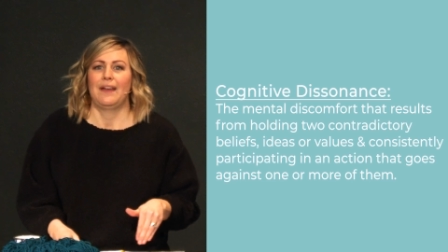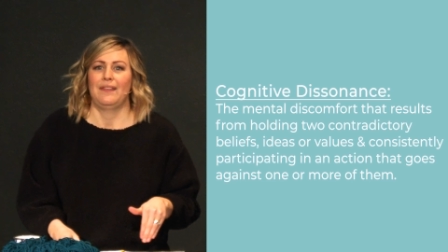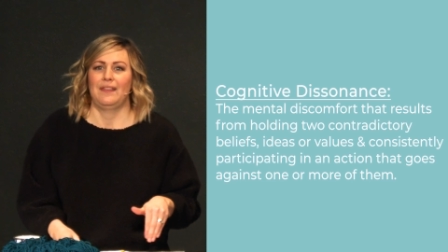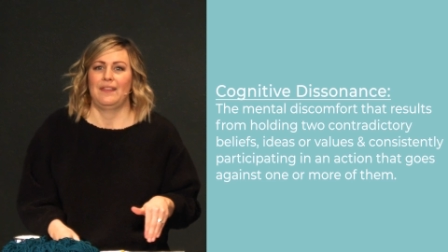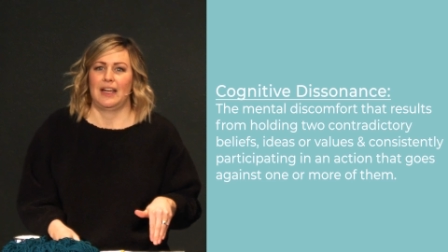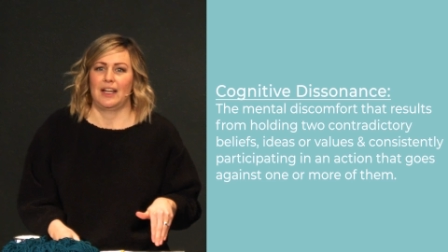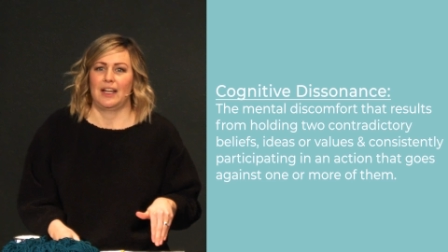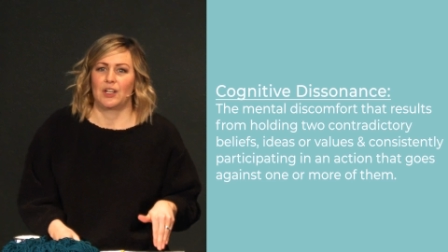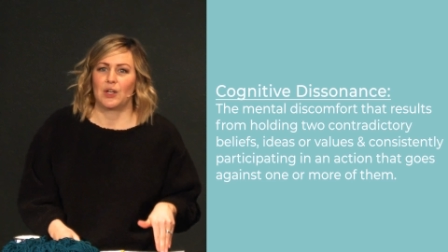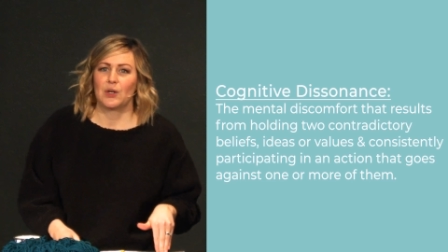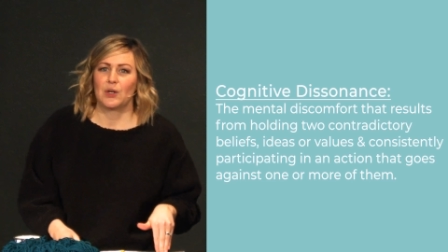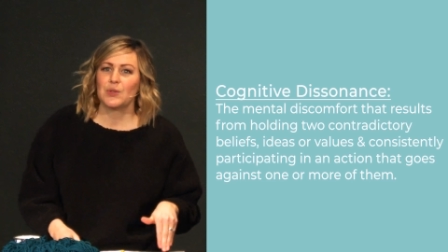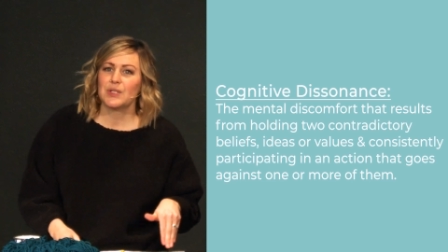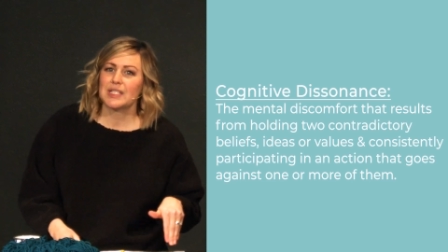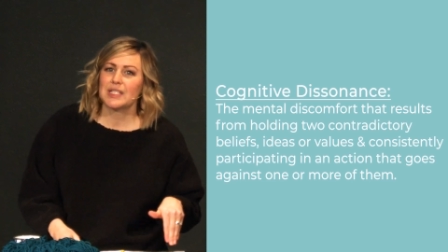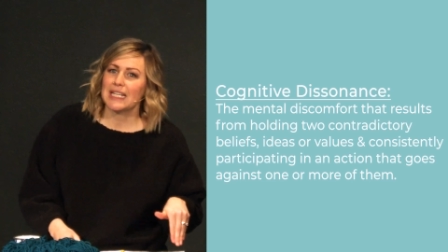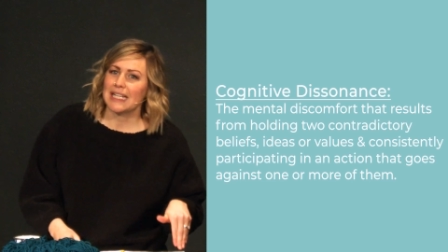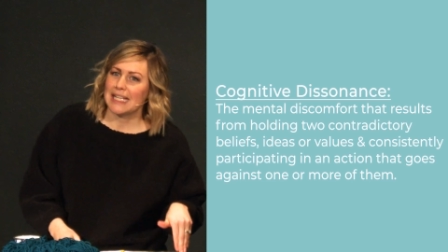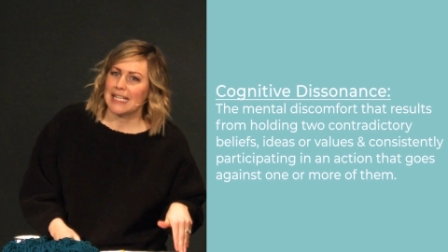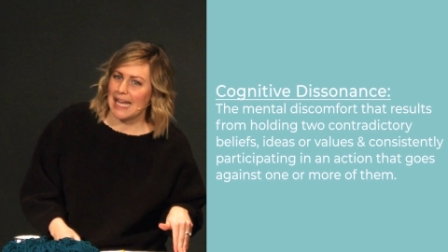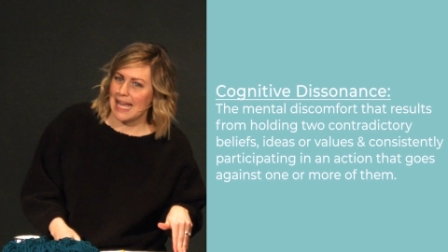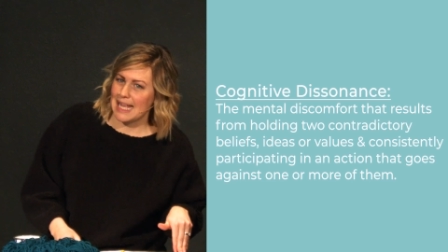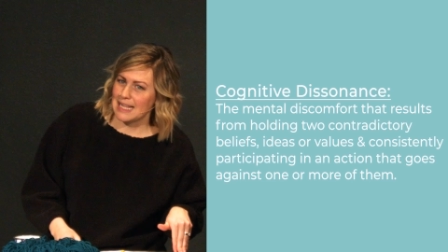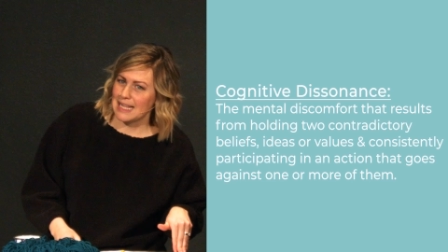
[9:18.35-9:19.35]
that goes
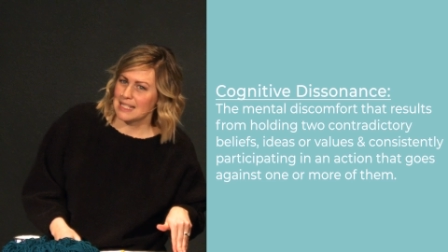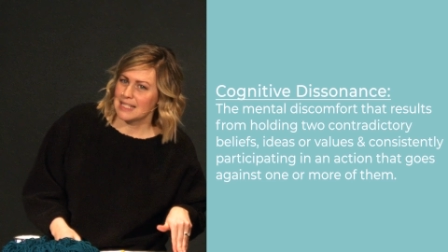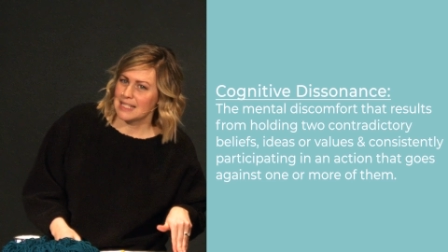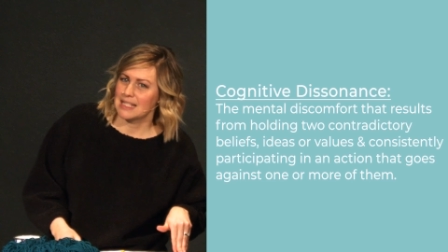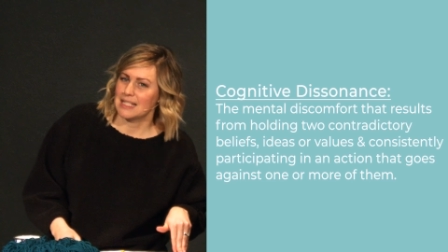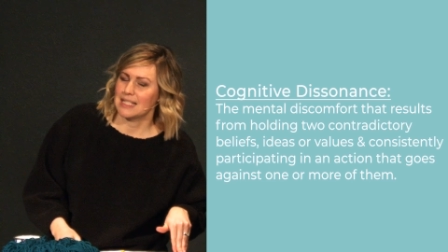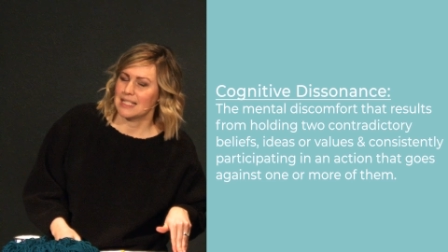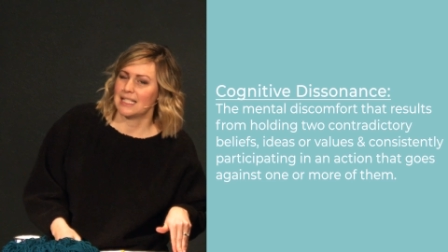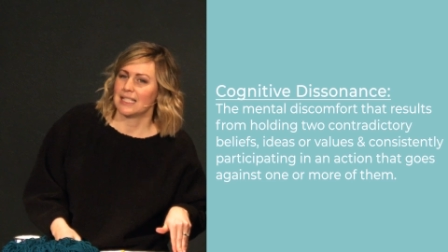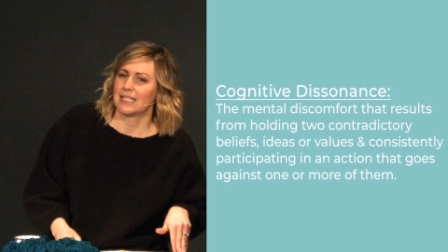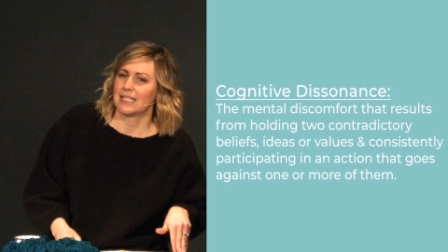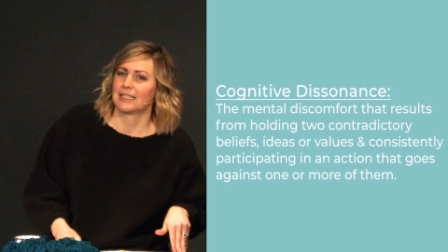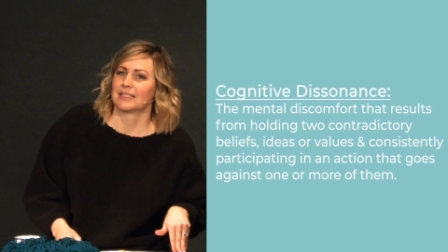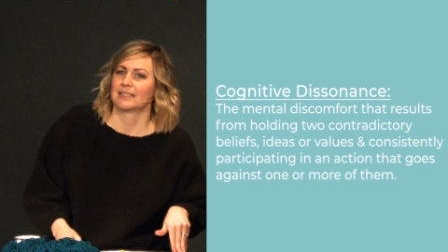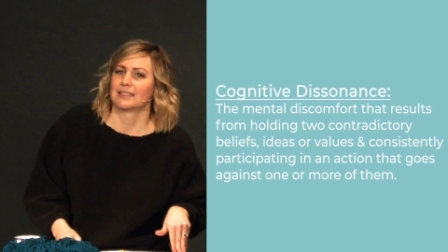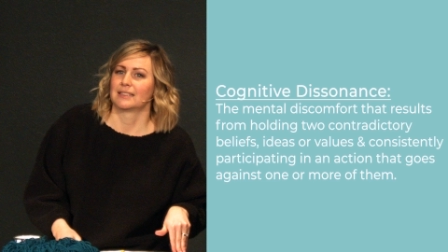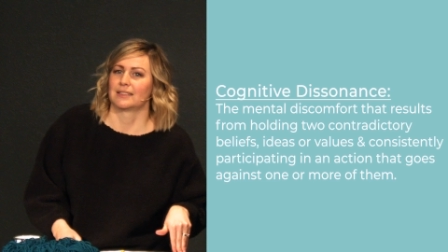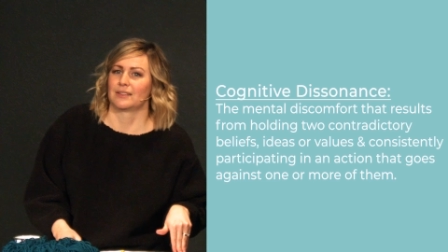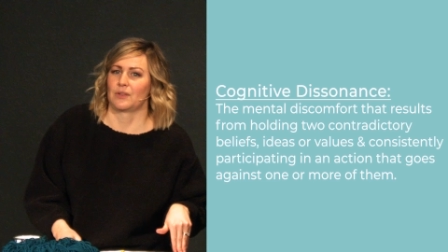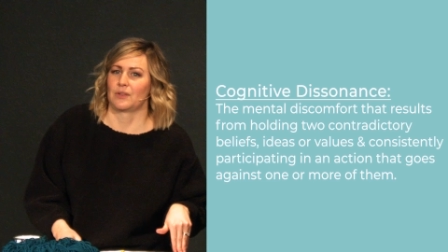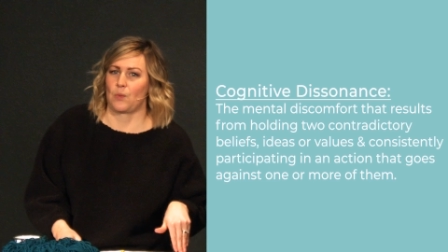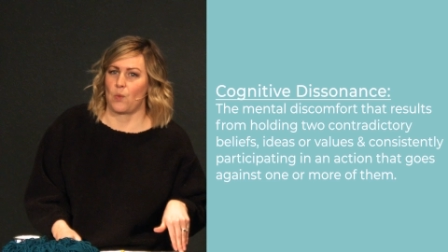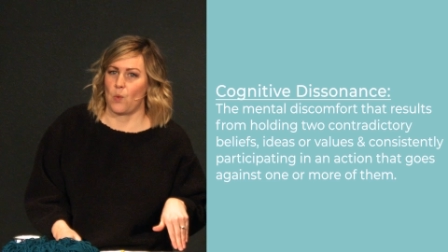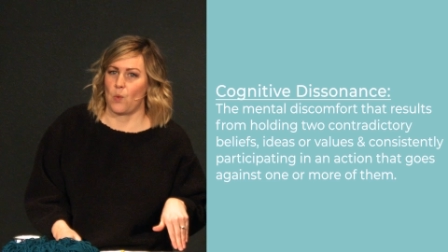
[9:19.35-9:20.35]
against
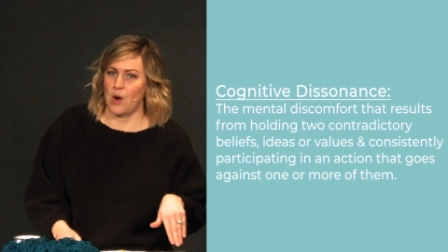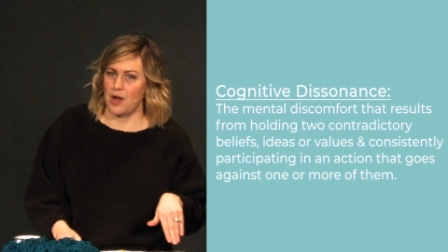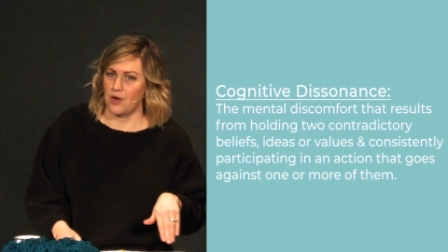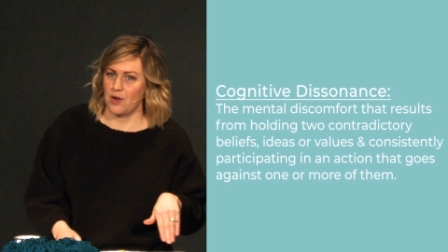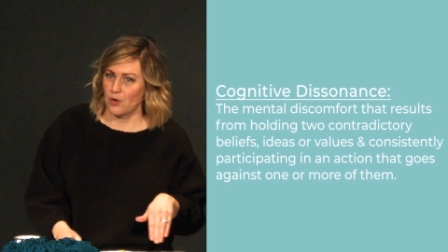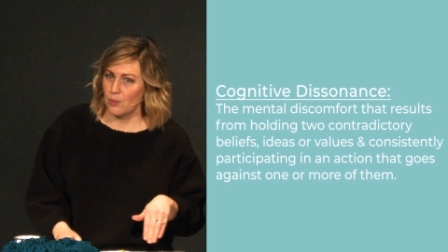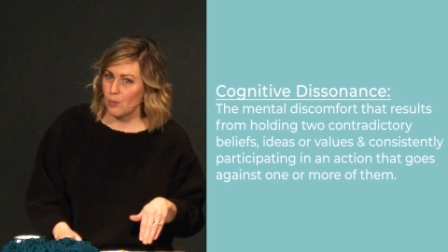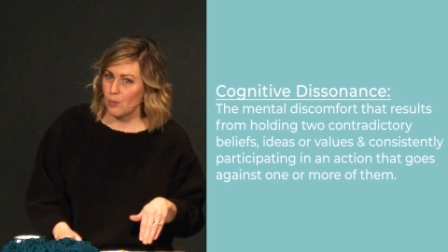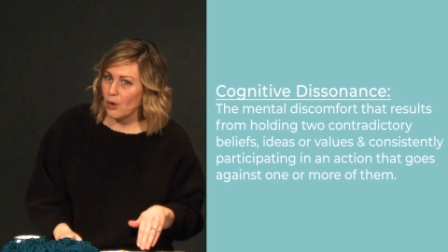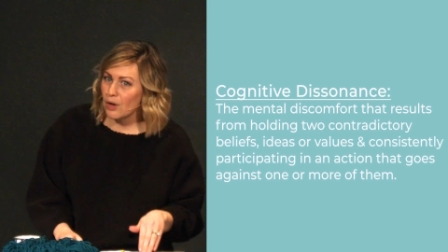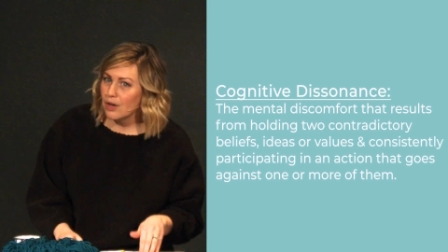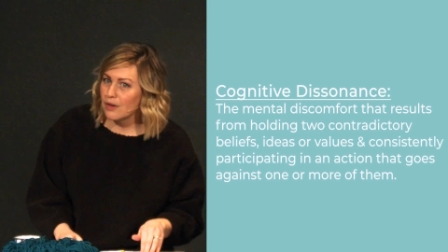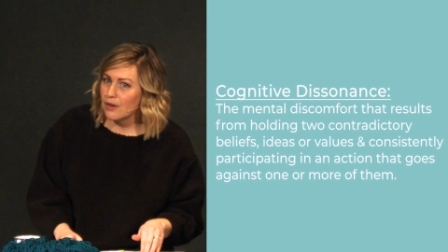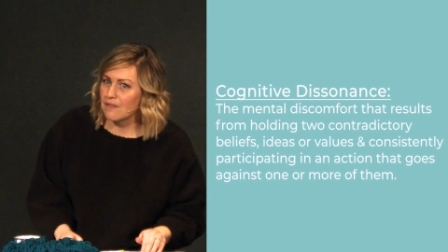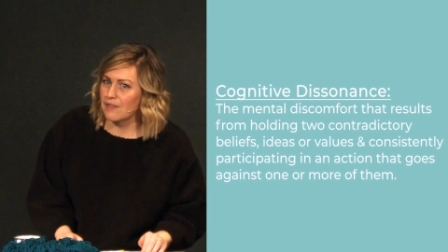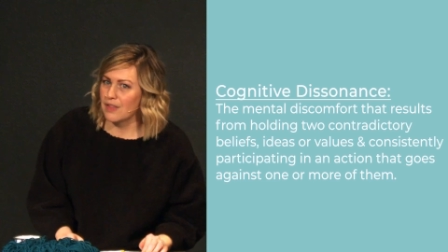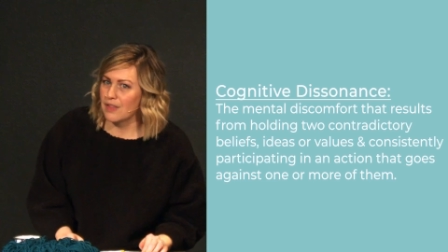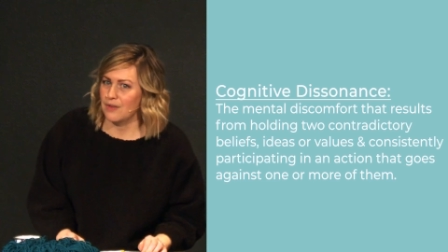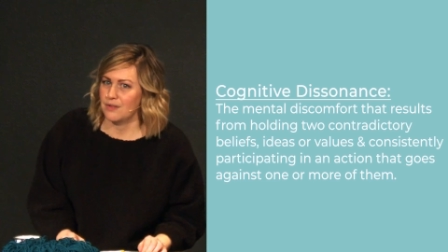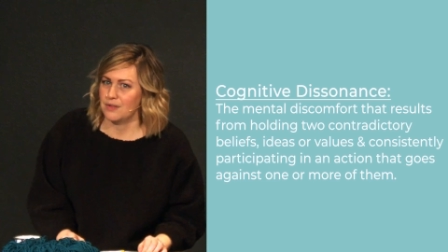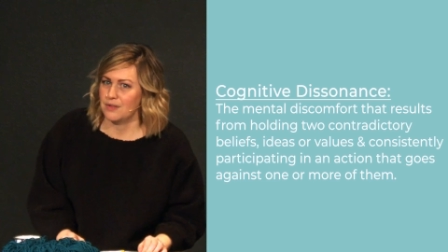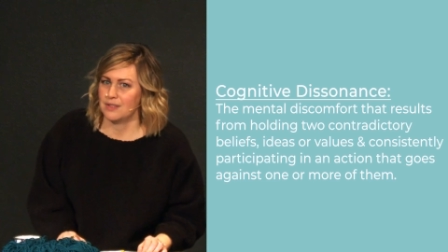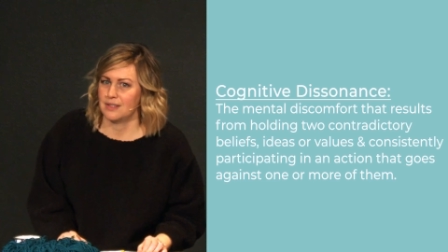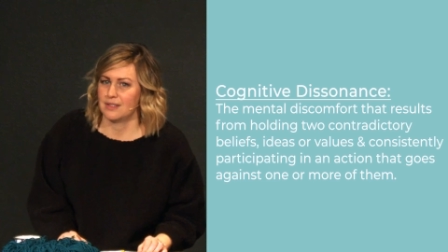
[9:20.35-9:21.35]
one or more of
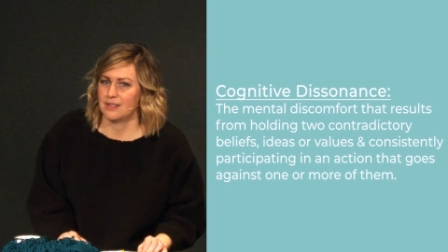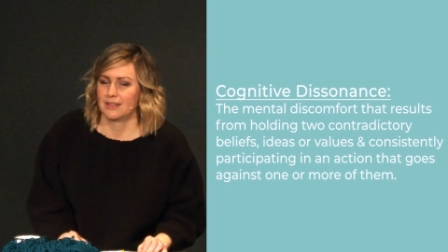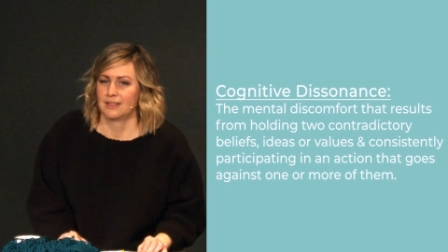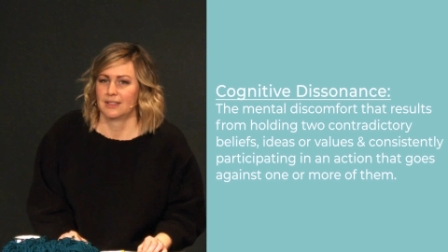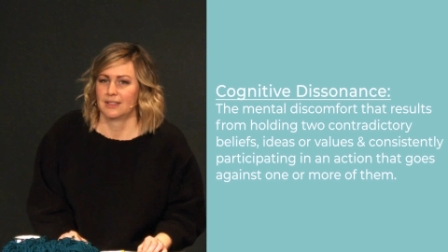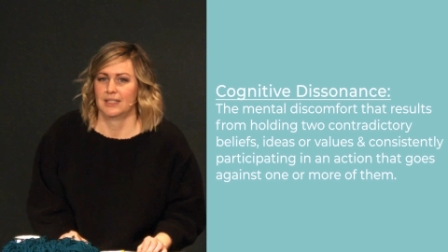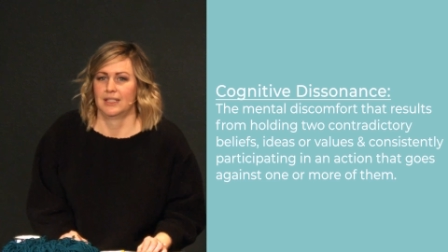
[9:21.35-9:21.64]
those.